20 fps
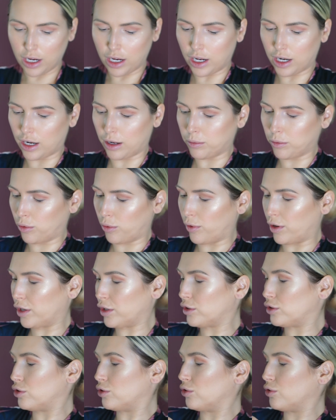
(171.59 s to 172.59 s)
And I'm
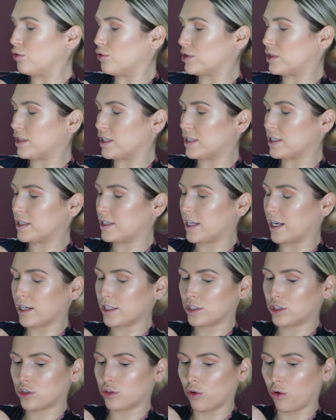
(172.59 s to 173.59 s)
going to use the
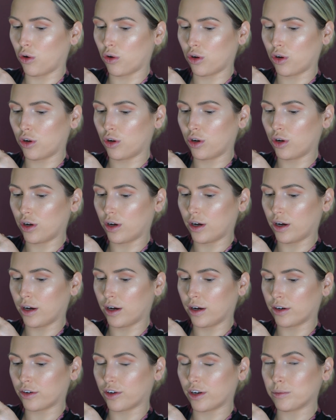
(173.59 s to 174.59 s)
Sex Talk
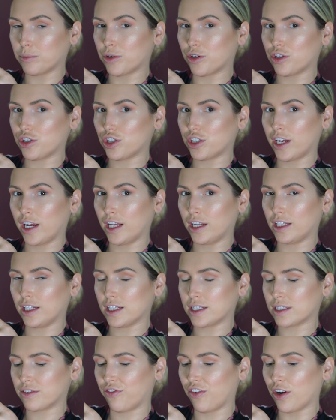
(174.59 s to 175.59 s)
cranberry shade.
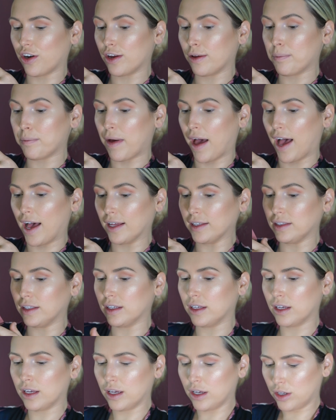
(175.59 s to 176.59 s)
It's very matte,
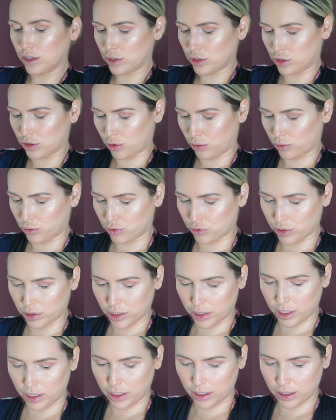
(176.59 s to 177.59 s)
so it
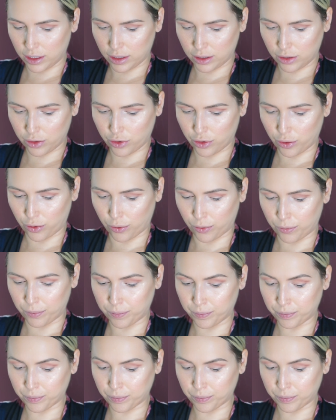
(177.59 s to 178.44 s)
really, you know,